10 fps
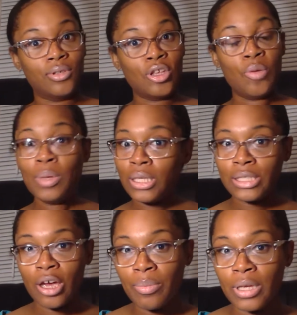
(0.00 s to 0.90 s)
mean to
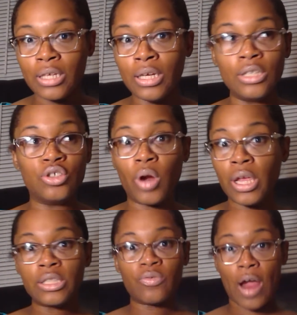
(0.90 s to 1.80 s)
tell me Drake
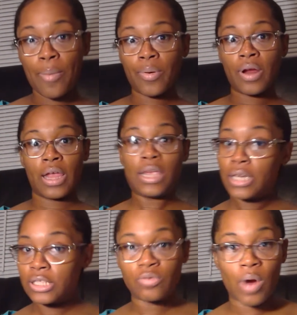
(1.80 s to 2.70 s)
is a rapper and he
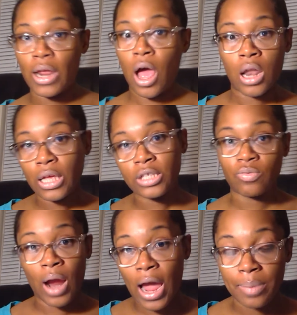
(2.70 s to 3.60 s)
doesn't write all of his
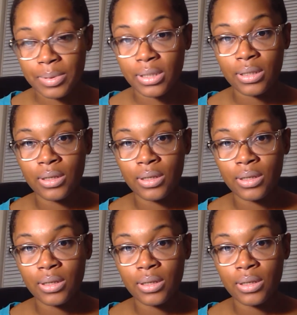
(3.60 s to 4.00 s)
raps?